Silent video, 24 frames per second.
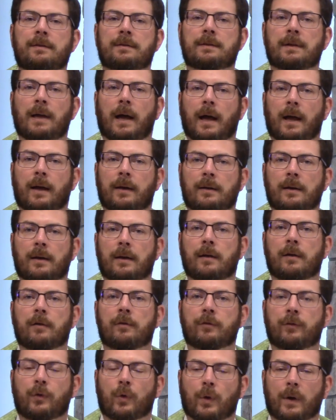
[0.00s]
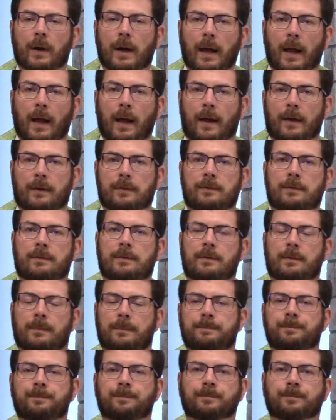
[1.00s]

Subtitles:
done for us.